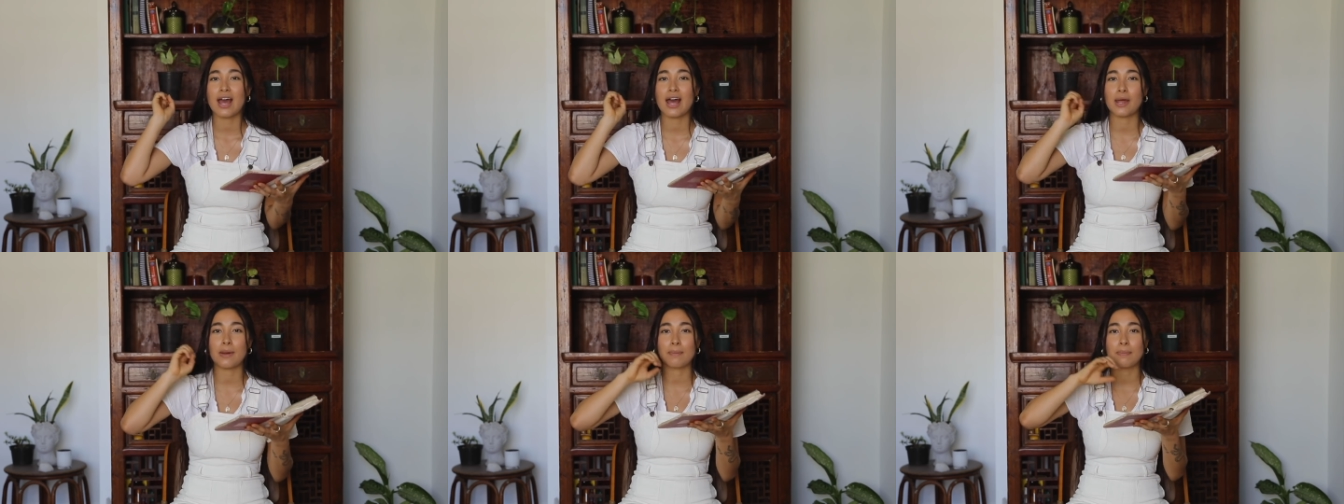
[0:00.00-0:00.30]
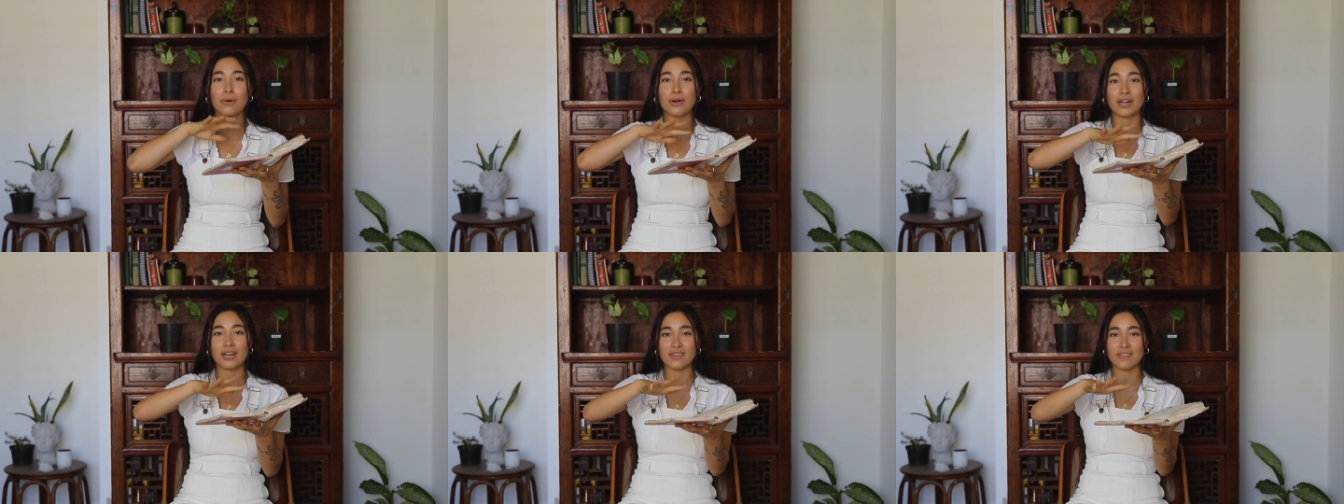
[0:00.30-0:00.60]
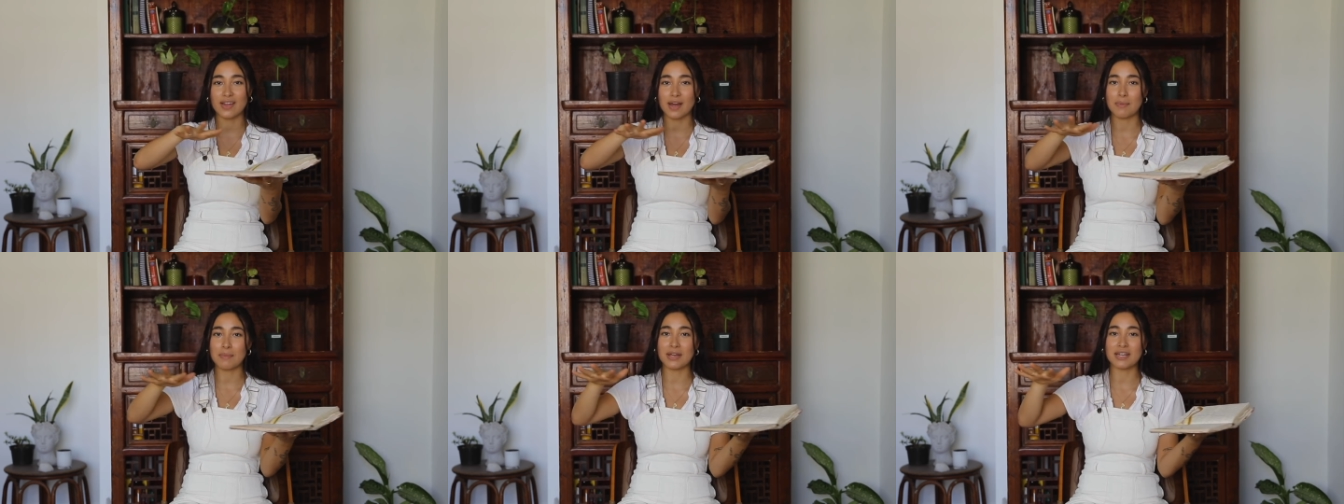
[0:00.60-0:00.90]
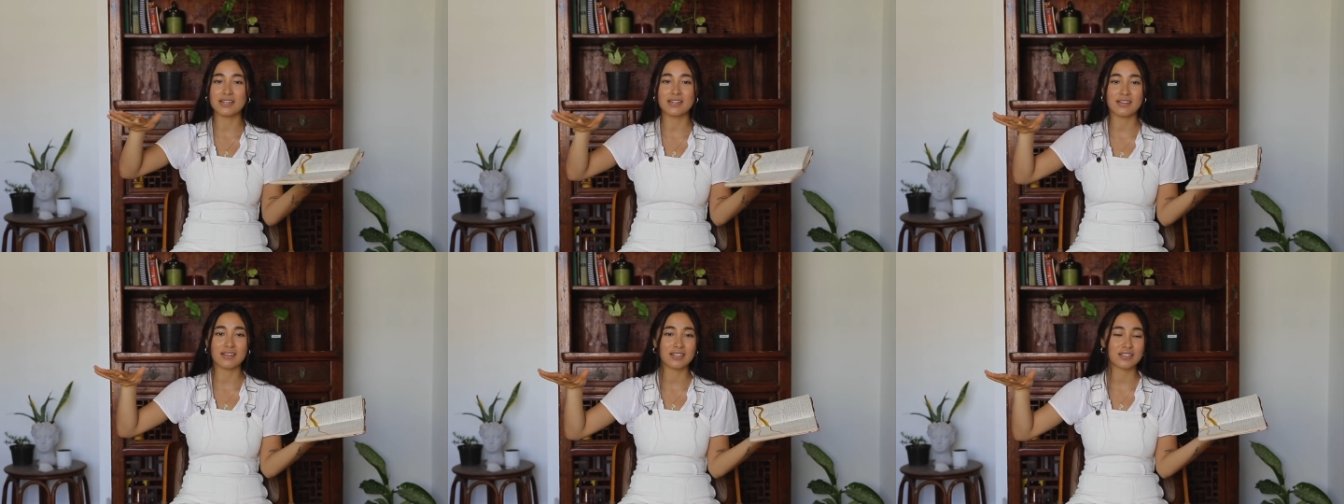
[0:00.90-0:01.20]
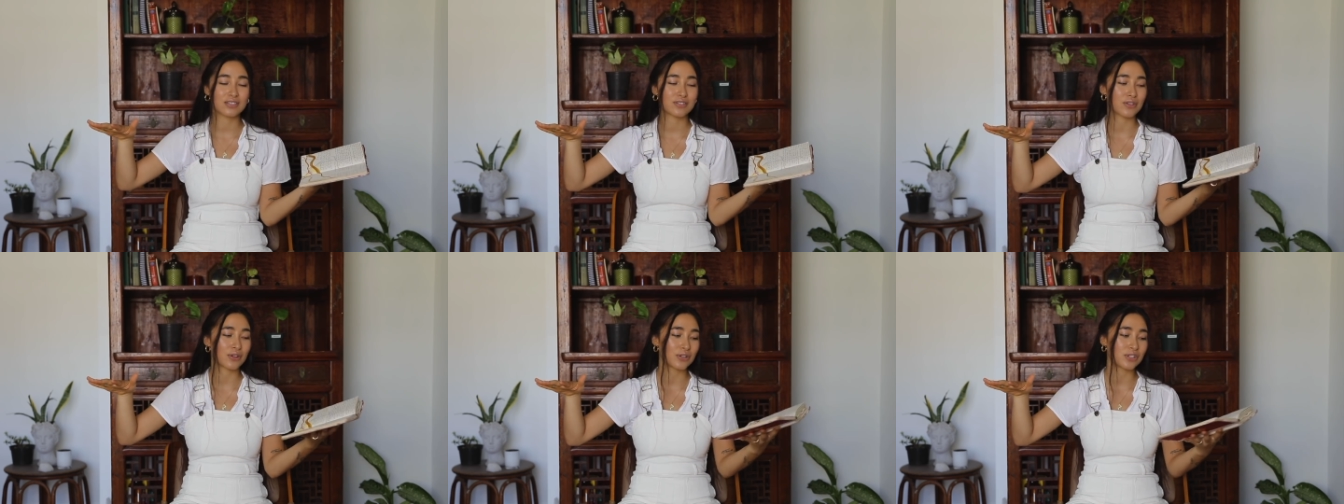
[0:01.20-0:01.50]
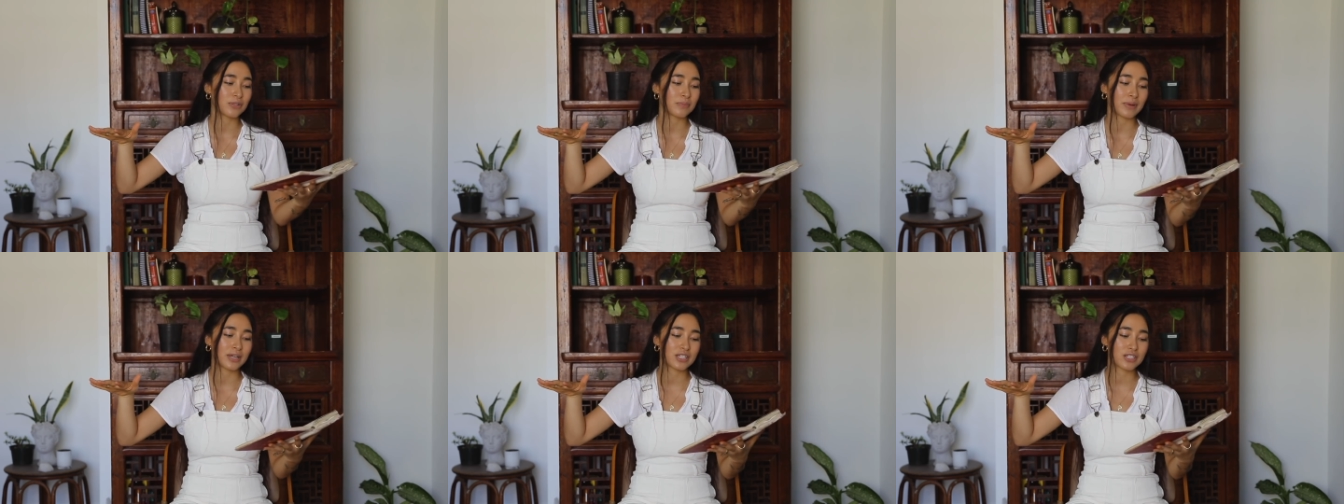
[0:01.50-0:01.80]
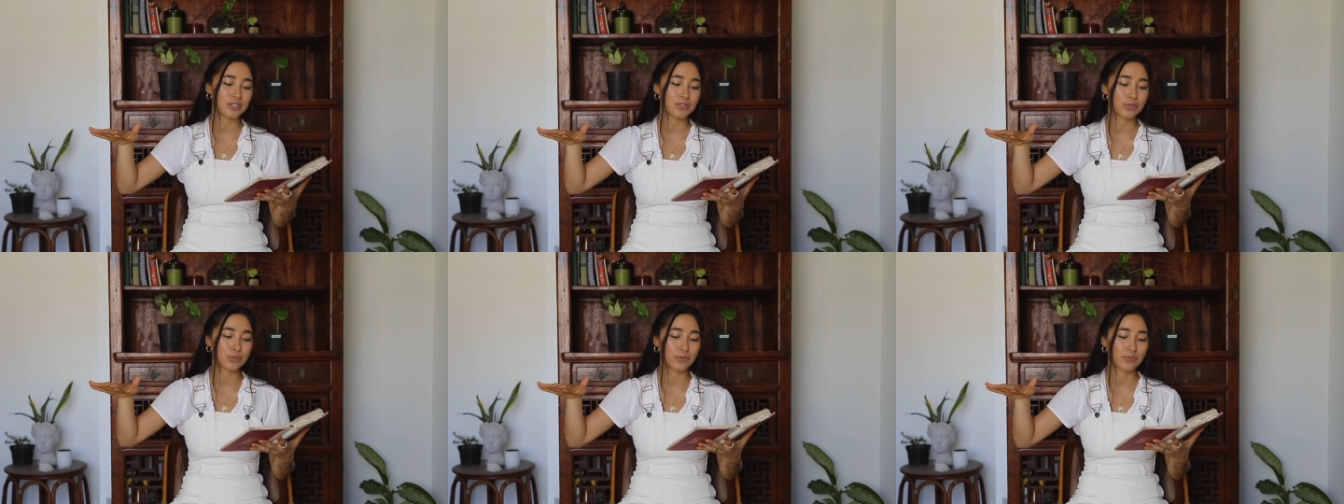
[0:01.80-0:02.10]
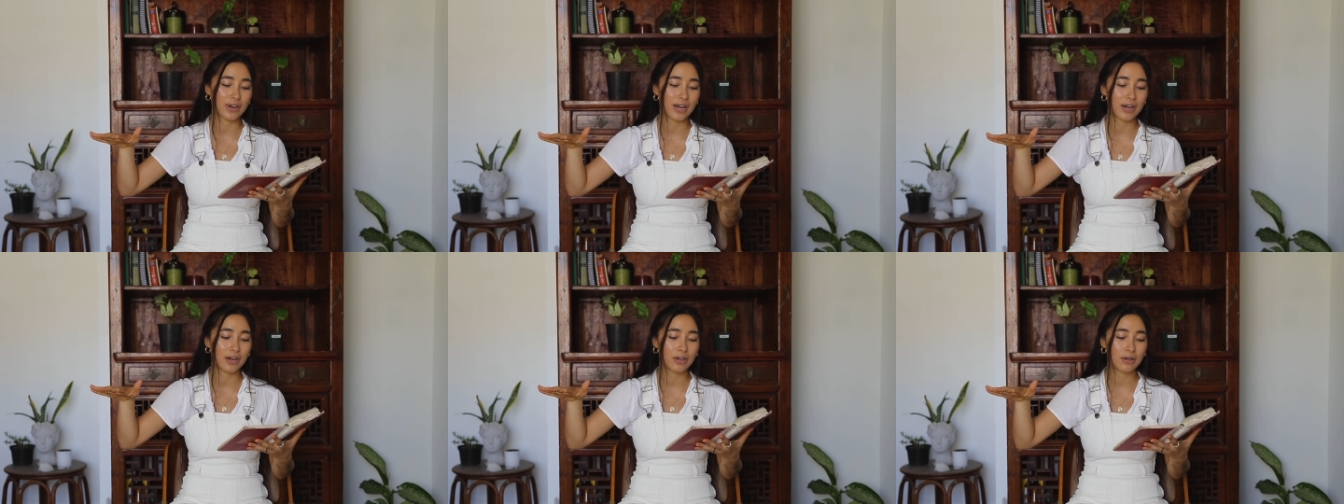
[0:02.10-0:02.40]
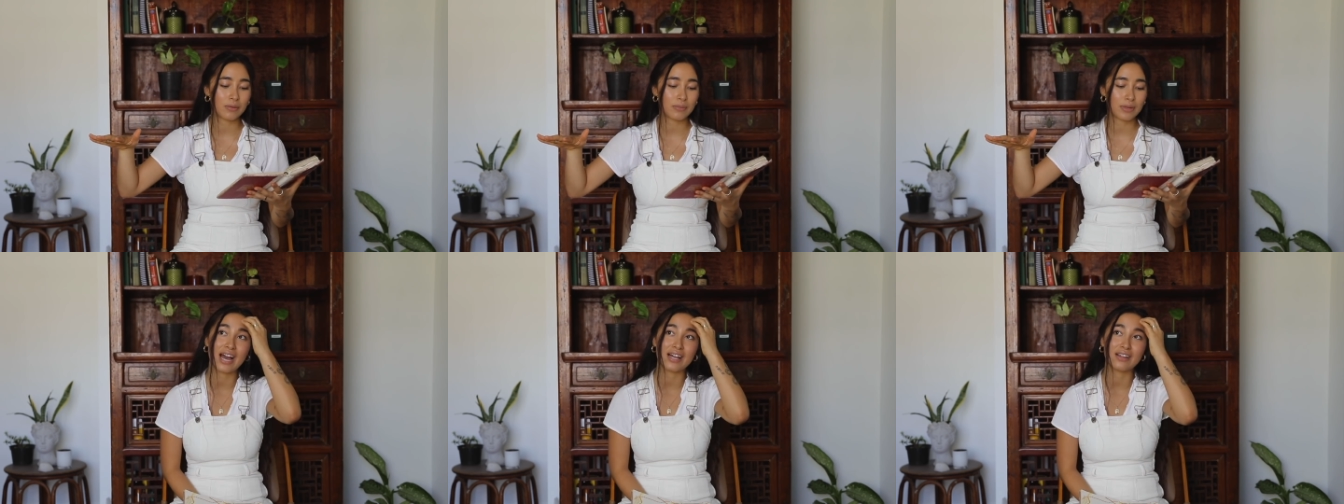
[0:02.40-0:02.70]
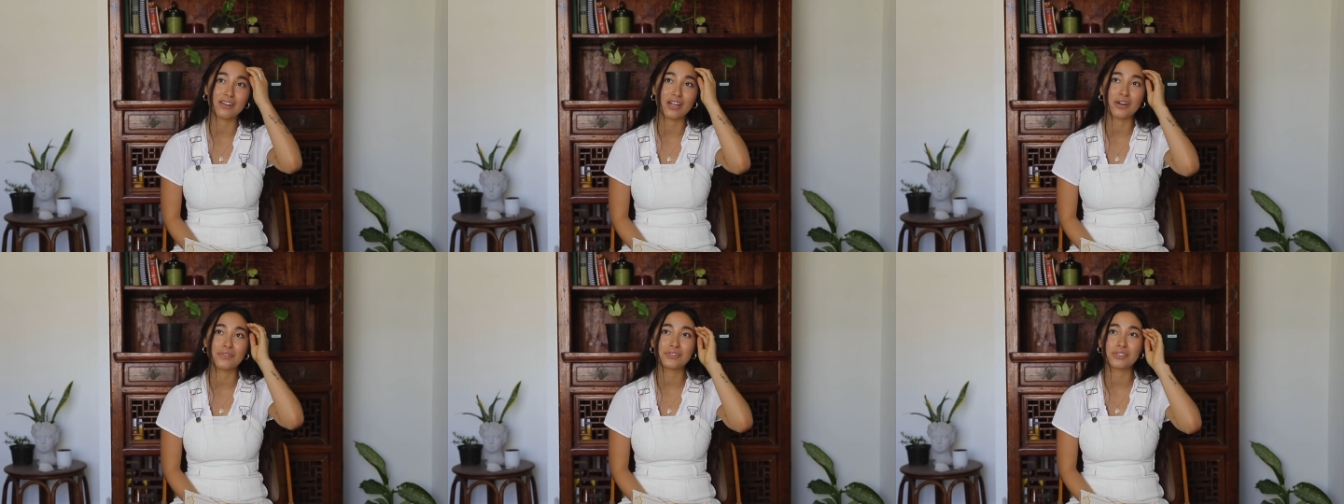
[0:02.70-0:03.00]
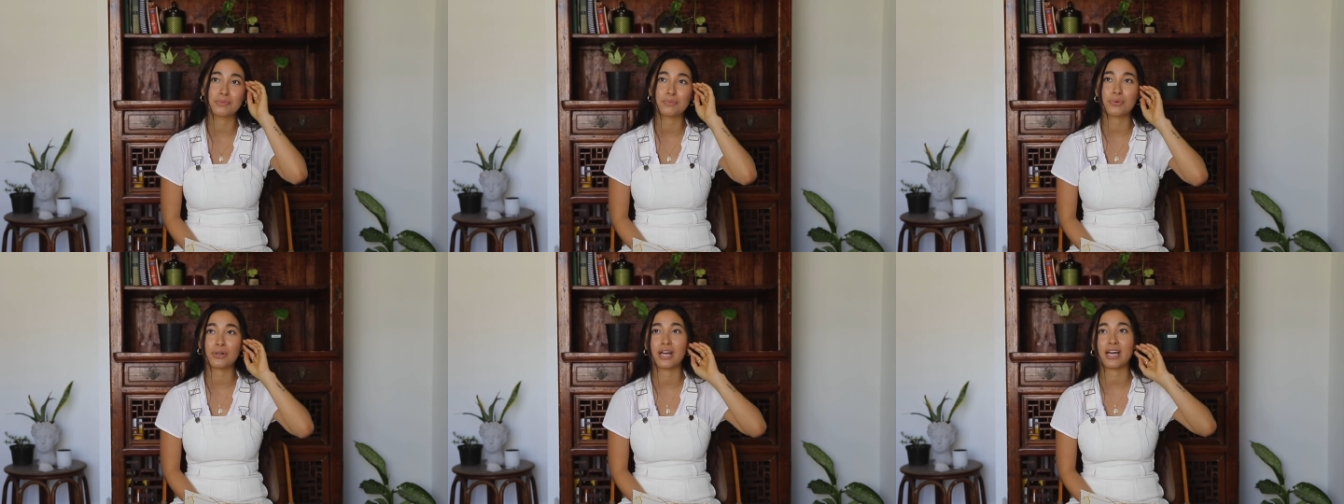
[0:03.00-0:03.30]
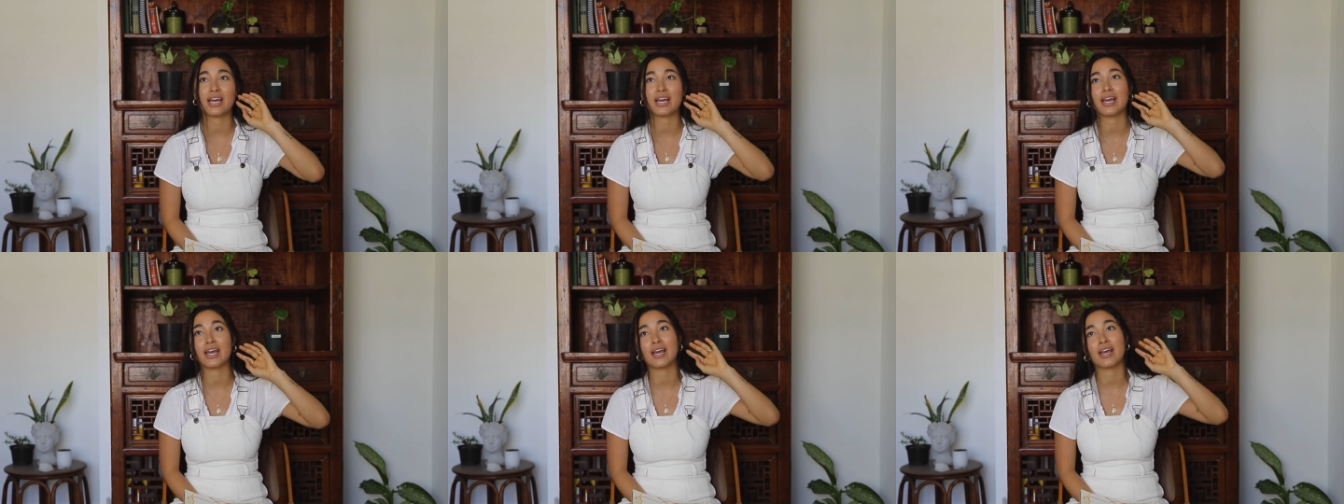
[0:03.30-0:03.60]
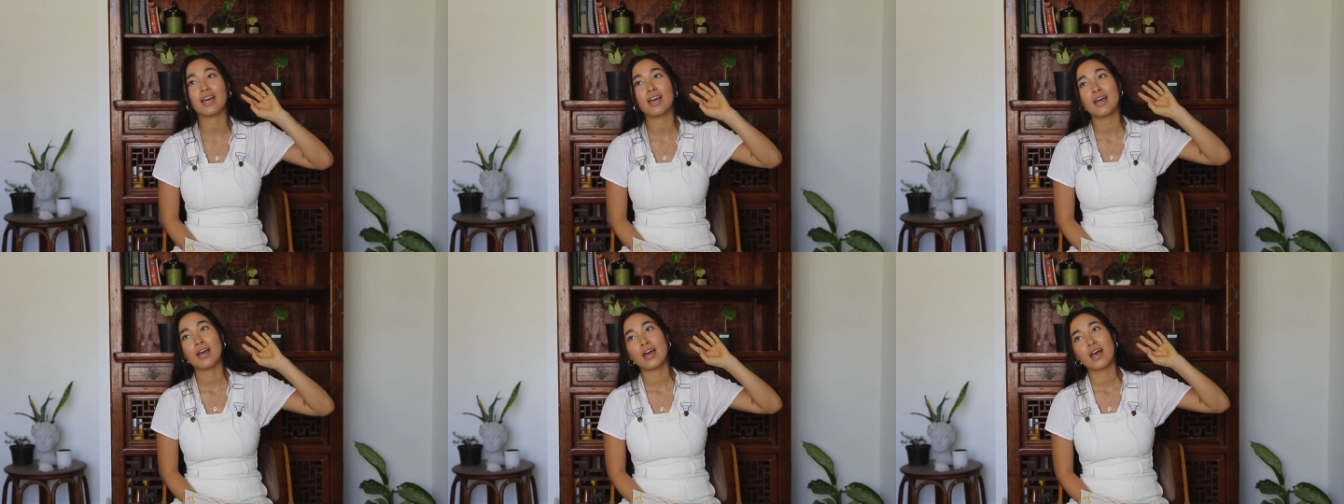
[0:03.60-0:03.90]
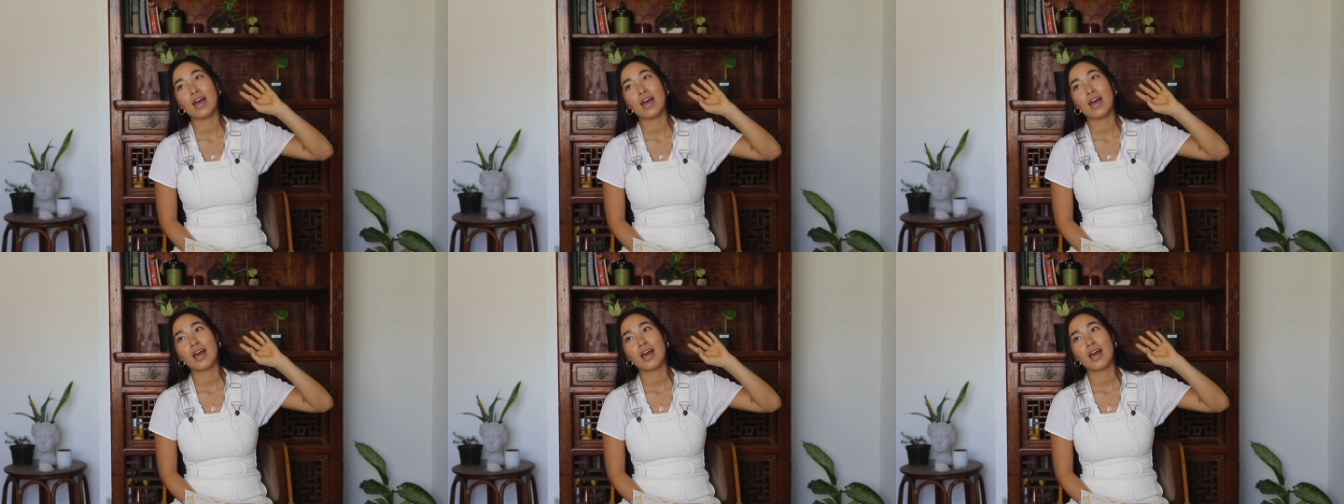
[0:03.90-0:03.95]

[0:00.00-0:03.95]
and putting them into this third dimensional realm. I love to pray